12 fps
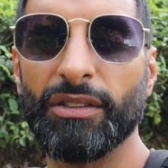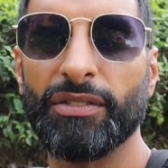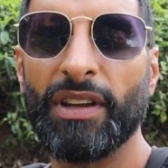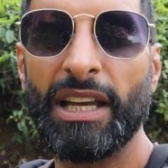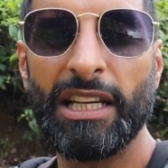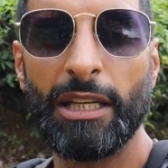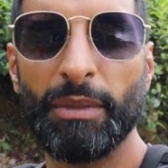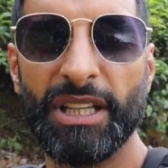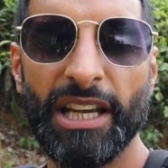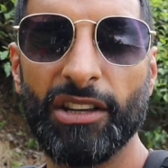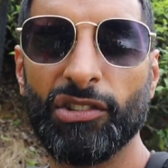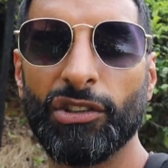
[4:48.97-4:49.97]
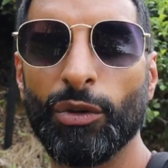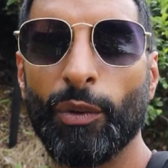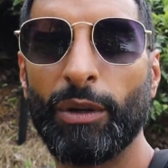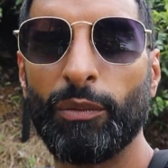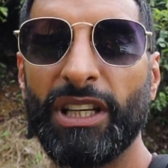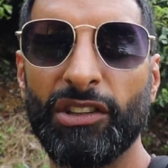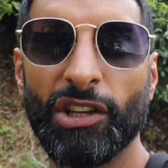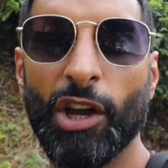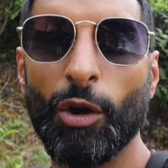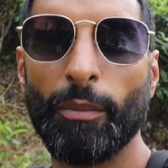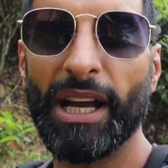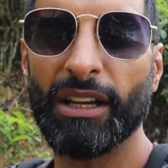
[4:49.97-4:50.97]
of limitation to when we need to
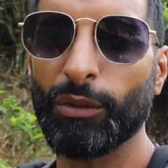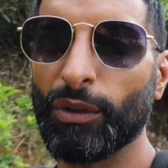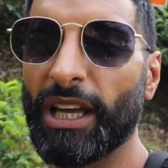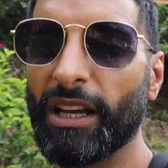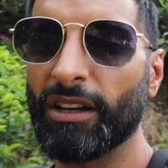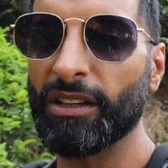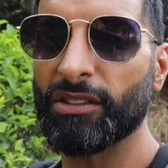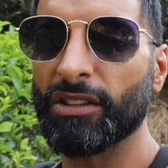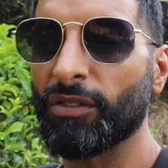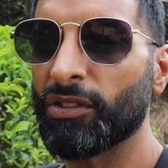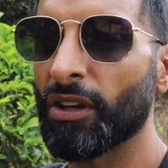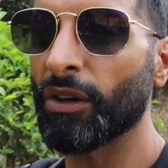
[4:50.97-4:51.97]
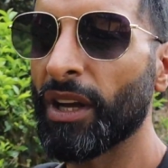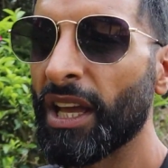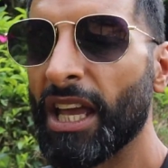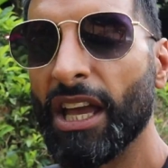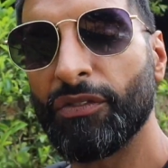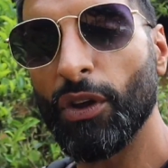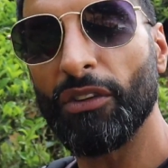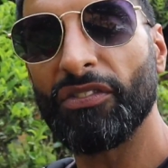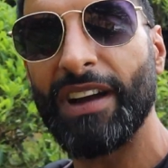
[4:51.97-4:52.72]
go back and all that kind of stuff. So if you're a